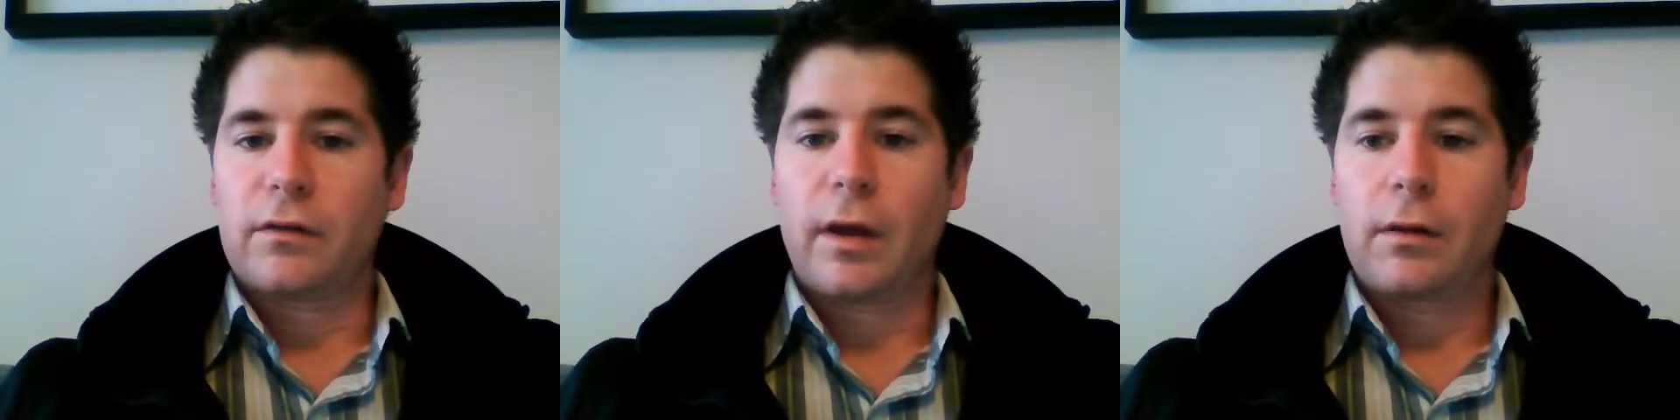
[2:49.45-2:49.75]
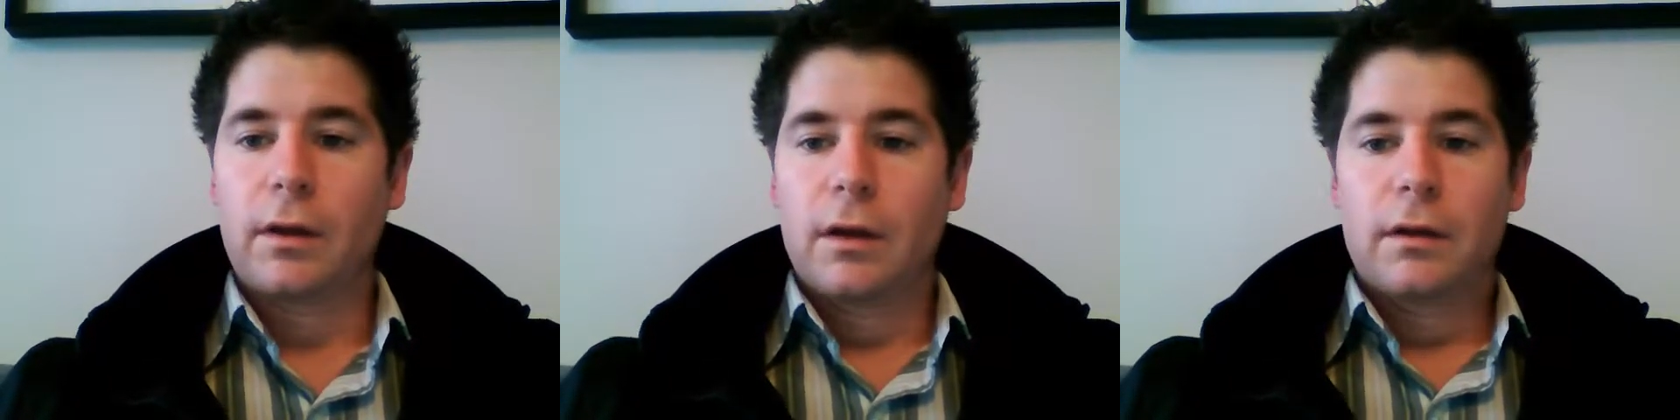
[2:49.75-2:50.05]

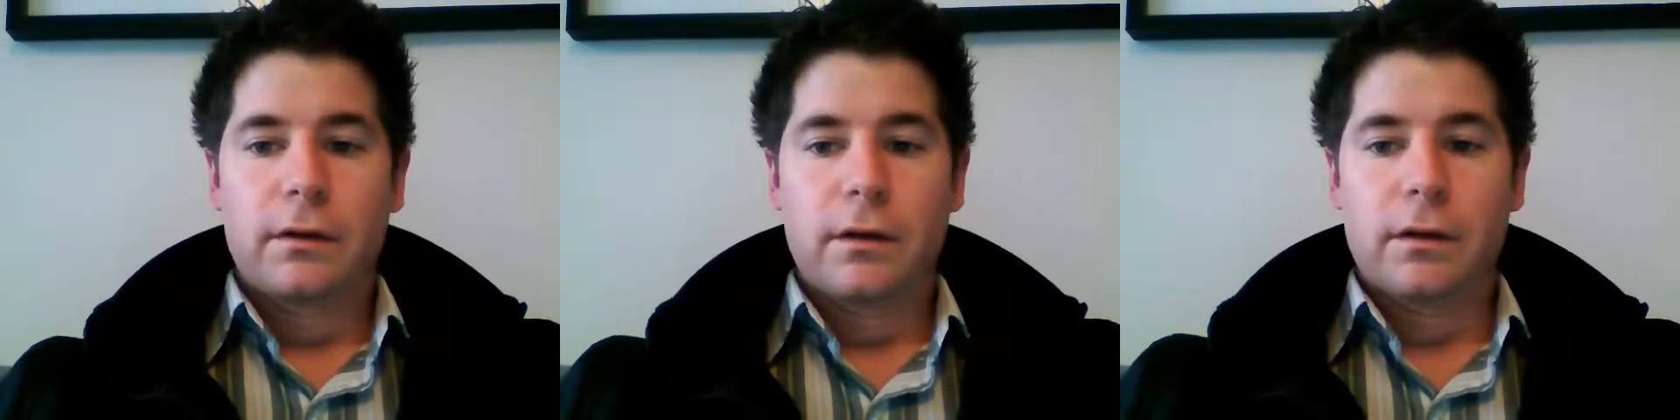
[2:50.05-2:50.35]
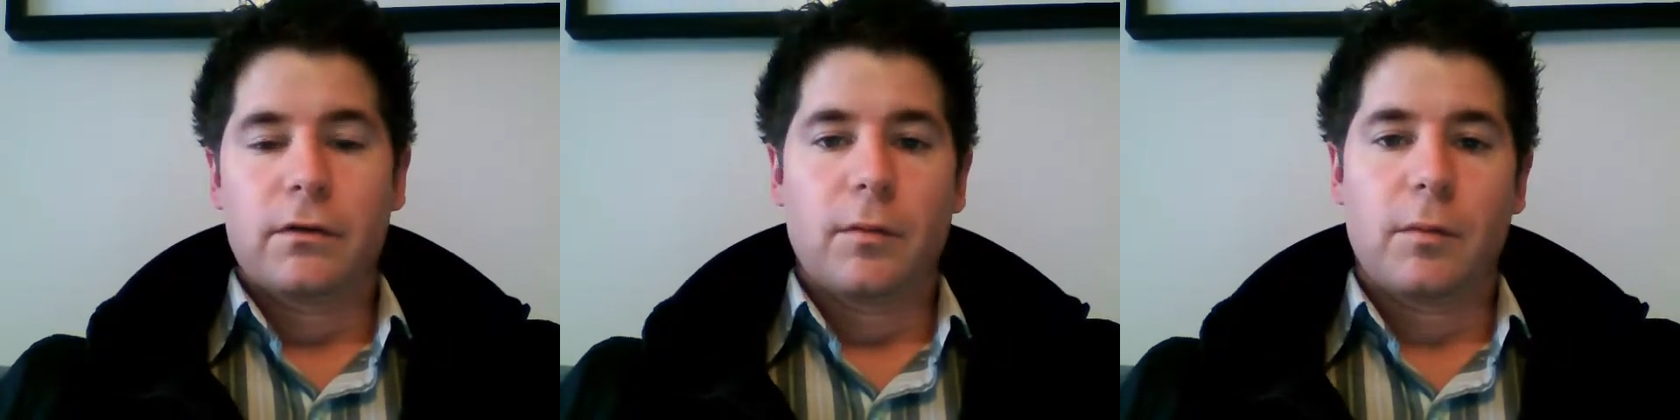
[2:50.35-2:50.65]
sell, you
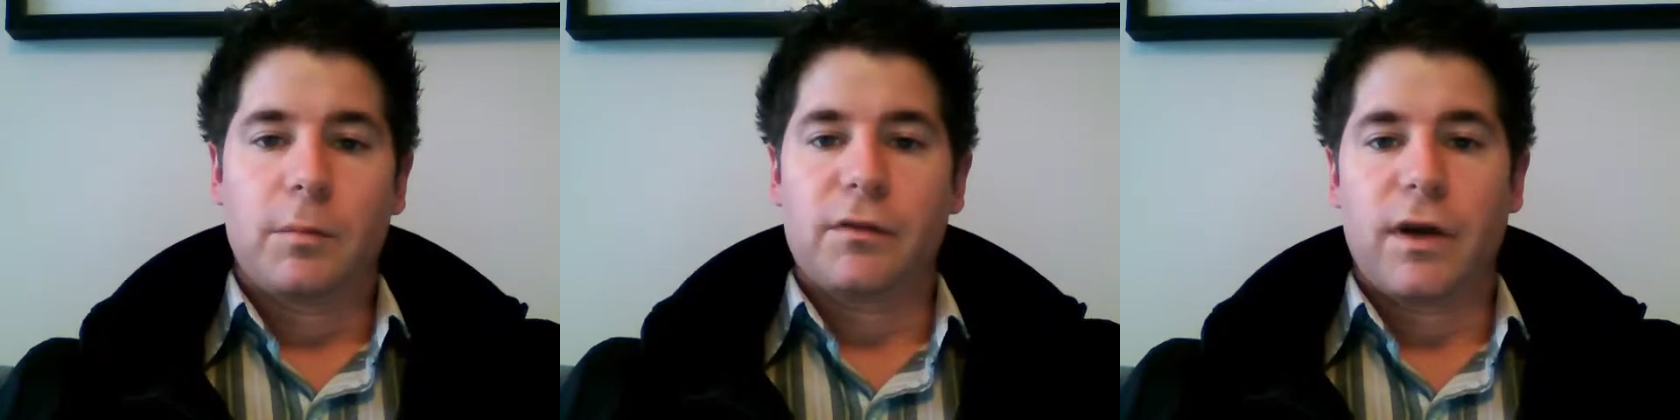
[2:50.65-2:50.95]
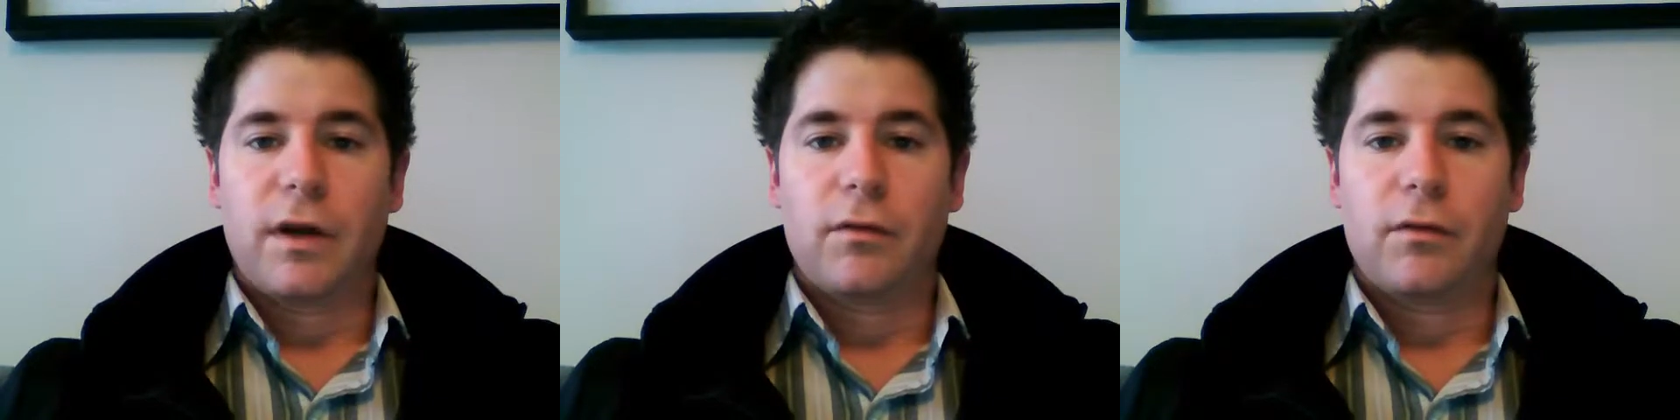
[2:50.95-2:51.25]
could do them a big
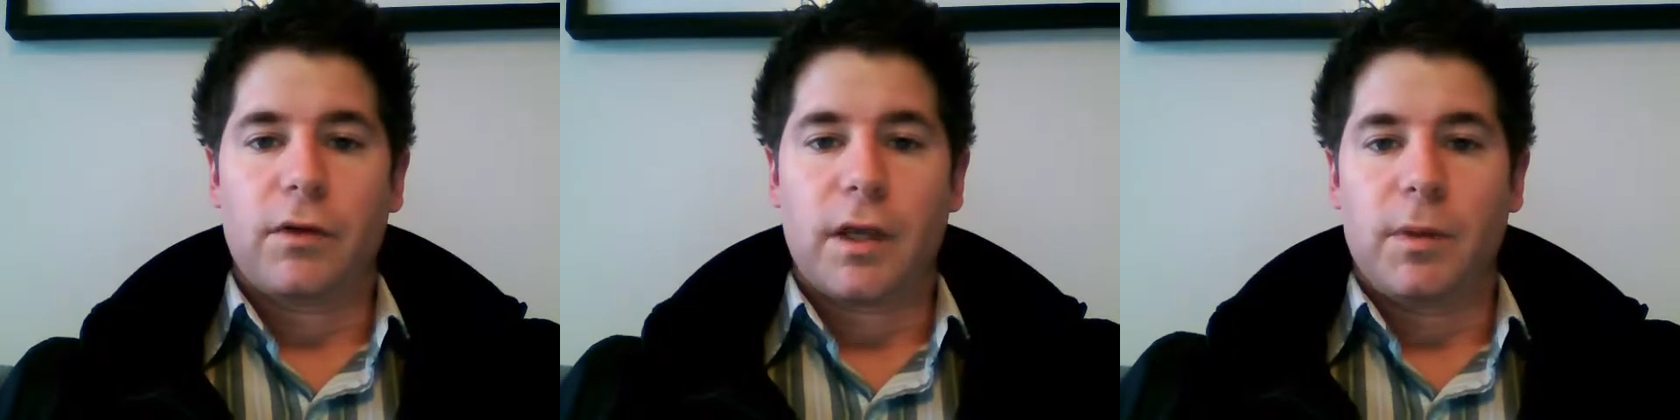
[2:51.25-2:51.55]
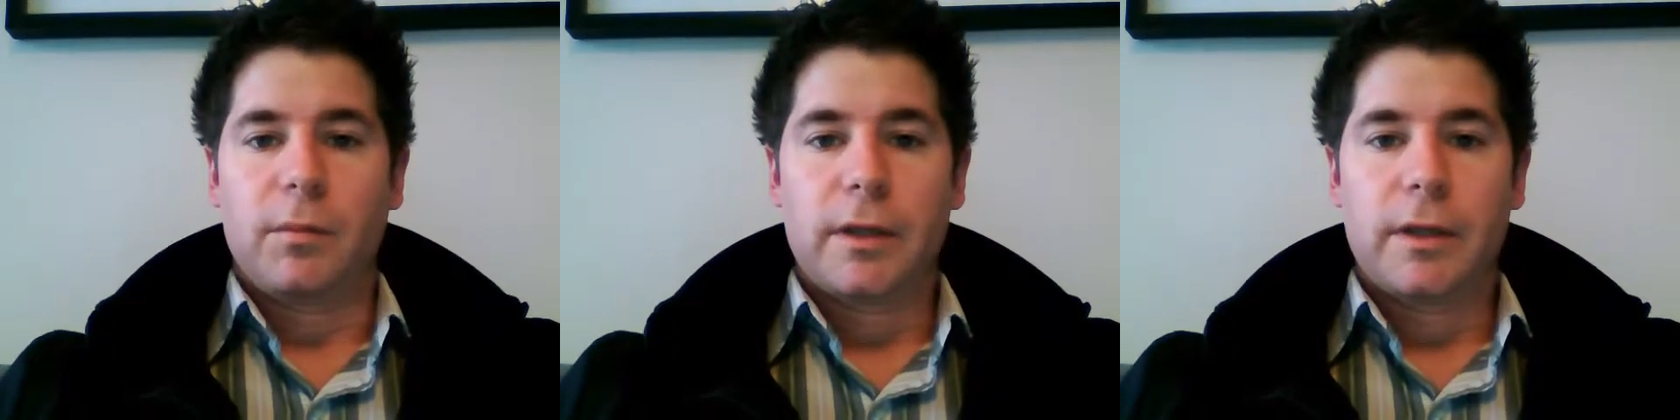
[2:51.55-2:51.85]
favour and
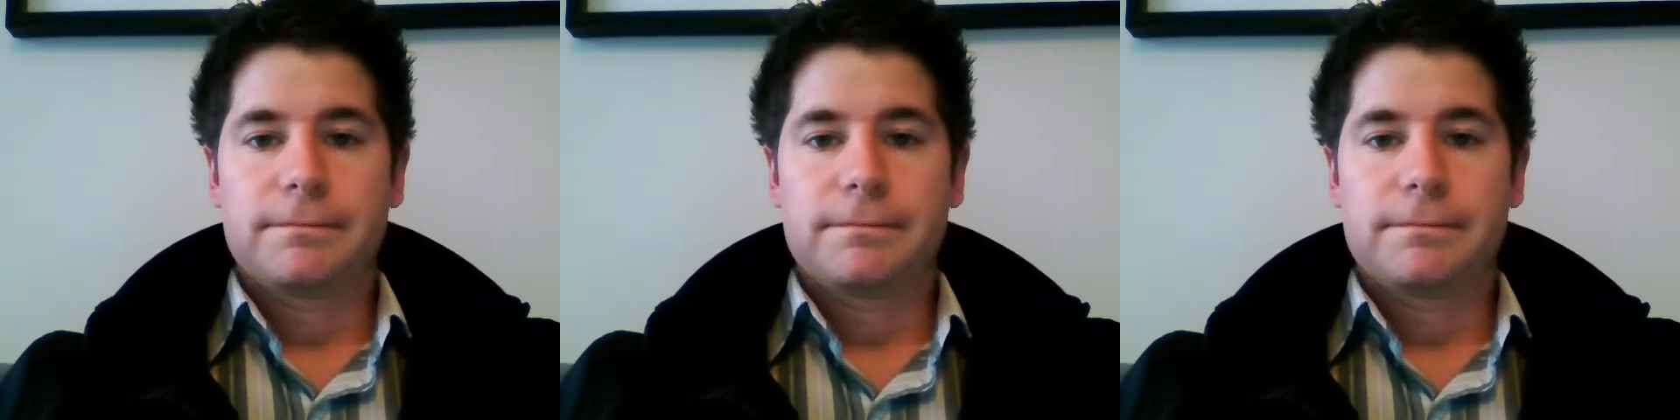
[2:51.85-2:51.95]
recommend me.